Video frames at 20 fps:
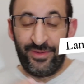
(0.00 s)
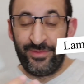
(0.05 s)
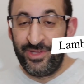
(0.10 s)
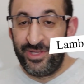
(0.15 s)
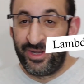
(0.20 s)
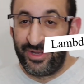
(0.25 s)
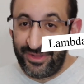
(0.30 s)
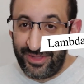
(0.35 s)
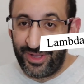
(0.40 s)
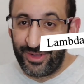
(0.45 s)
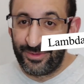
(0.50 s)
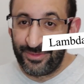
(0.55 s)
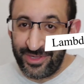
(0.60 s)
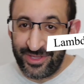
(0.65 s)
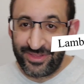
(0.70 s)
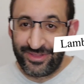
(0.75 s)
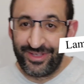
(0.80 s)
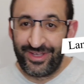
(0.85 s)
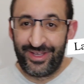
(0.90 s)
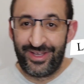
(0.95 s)
been familiar
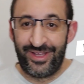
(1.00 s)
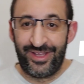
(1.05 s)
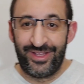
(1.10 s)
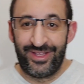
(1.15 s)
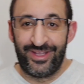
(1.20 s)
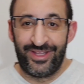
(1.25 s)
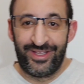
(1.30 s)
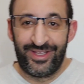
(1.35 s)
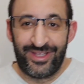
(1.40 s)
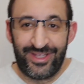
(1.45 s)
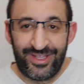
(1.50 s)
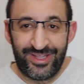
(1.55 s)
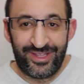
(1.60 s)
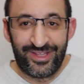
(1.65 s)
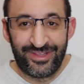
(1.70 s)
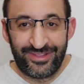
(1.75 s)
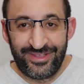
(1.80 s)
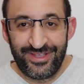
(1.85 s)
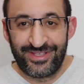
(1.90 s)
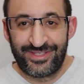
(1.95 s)
now with
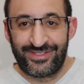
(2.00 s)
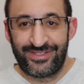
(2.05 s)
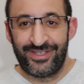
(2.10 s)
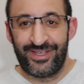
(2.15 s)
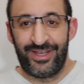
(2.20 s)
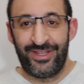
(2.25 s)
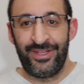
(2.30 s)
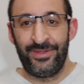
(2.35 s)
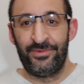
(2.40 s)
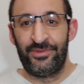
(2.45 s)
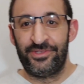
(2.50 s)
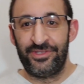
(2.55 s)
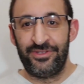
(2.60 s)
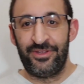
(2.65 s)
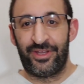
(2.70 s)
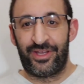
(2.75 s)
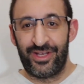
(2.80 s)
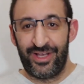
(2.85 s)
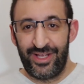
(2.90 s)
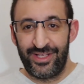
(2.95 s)
this
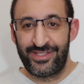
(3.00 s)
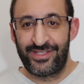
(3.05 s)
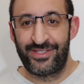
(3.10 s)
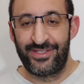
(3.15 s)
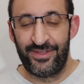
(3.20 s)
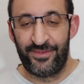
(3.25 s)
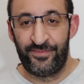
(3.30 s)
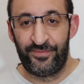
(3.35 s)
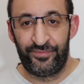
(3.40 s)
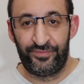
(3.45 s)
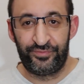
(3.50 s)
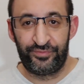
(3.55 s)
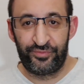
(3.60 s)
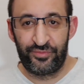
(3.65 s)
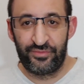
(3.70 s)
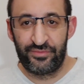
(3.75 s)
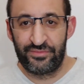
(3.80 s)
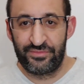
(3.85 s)
anonymous inner class,